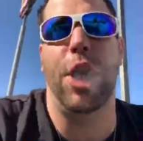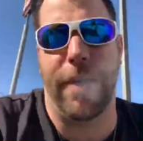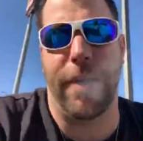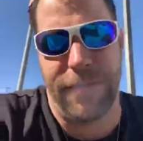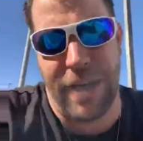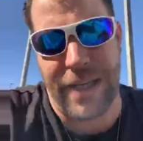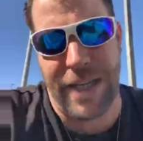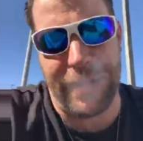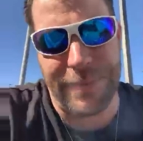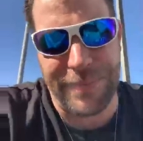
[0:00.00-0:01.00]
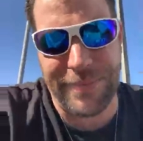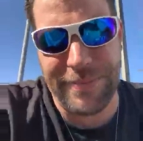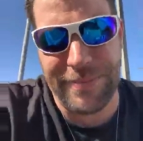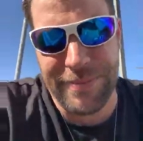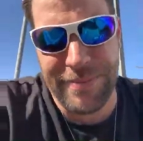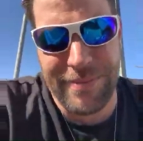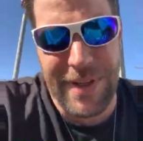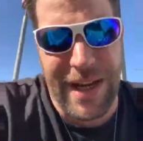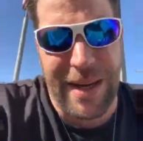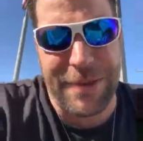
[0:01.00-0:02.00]
yes, it is nice and sunny. It's a
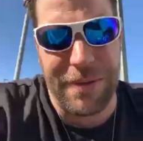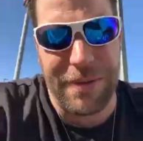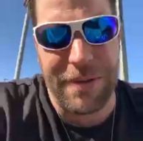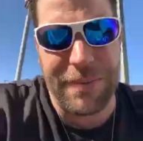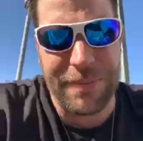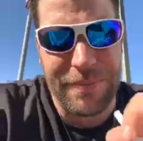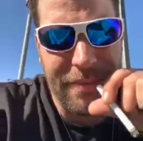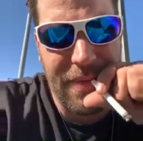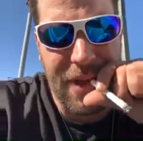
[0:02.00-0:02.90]
beautiful fucking day.